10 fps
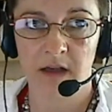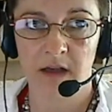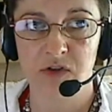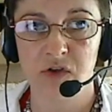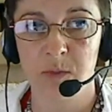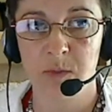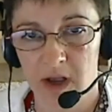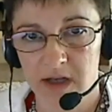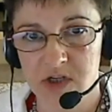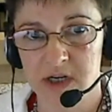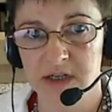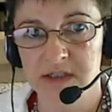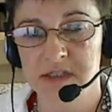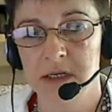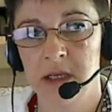to do
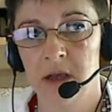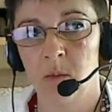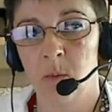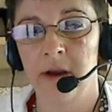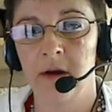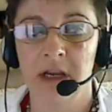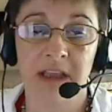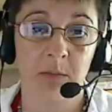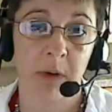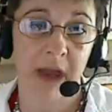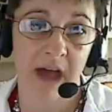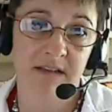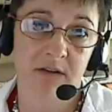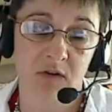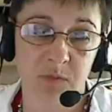projects where in the
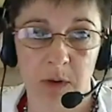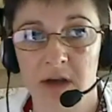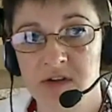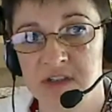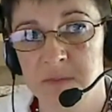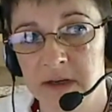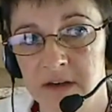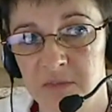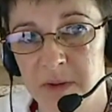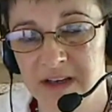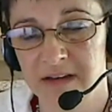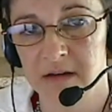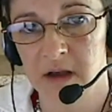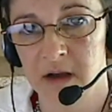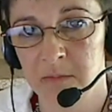past those projects might have
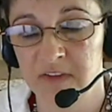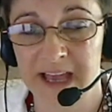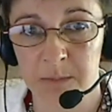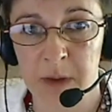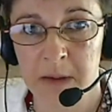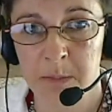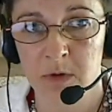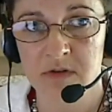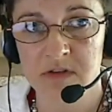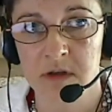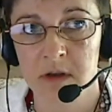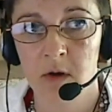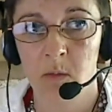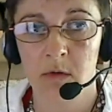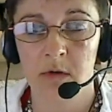been flat papers.
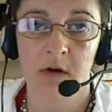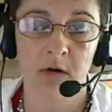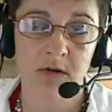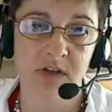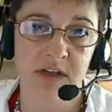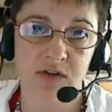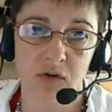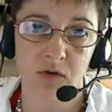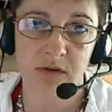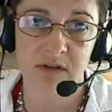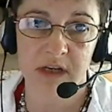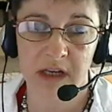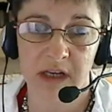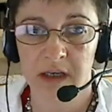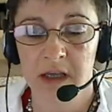We're encouraging students
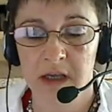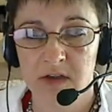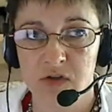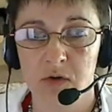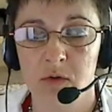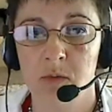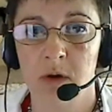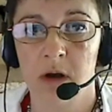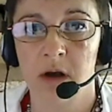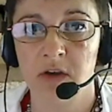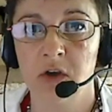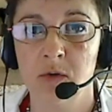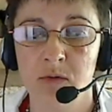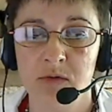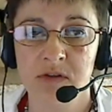to
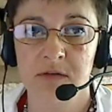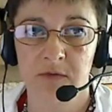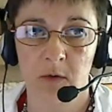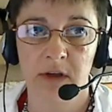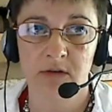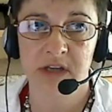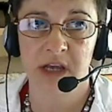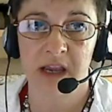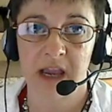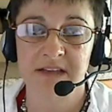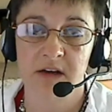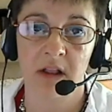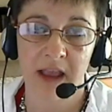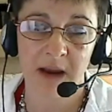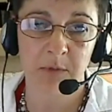use Foliotech as a
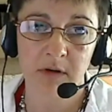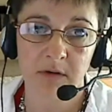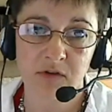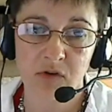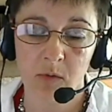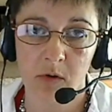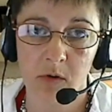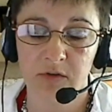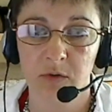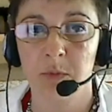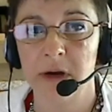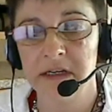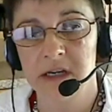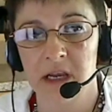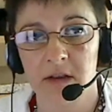collaborative tool to bring
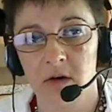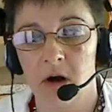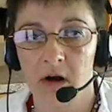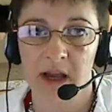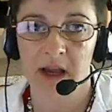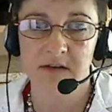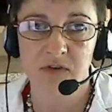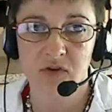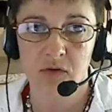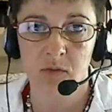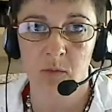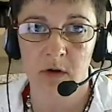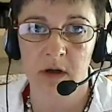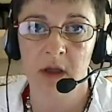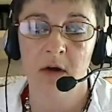together all kinds of student
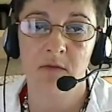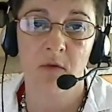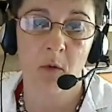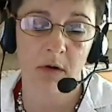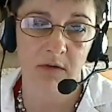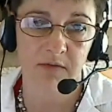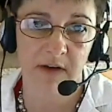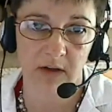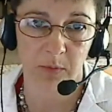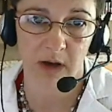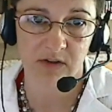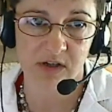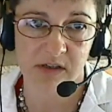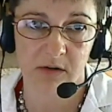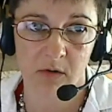work for a final
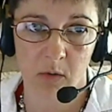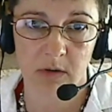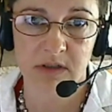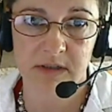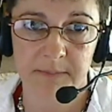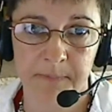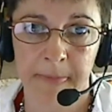project in a course.